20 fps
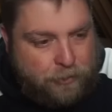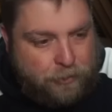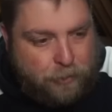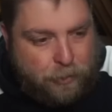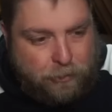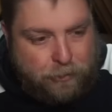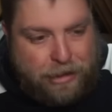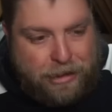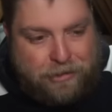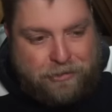So
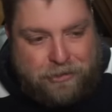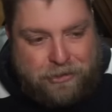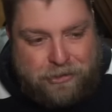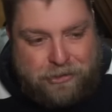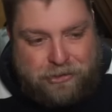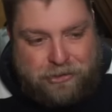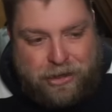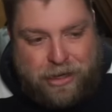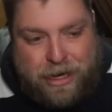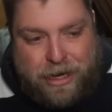a
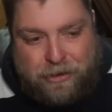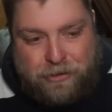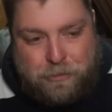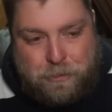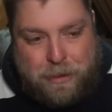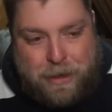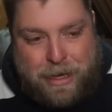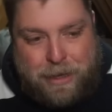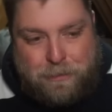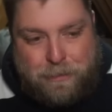recent
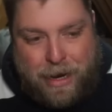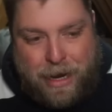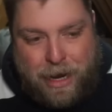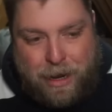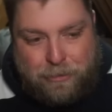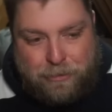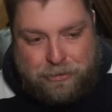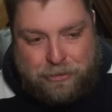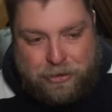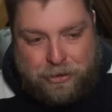change made by
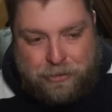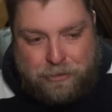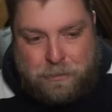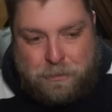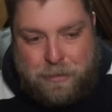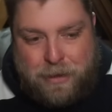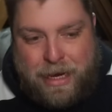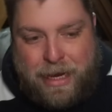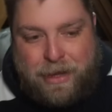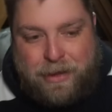Amazon has
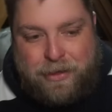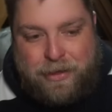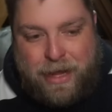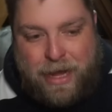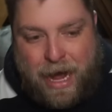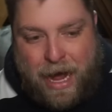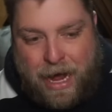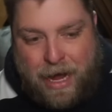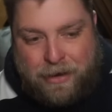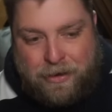made
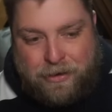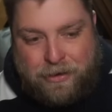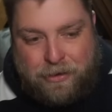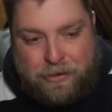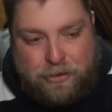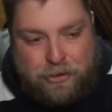the ad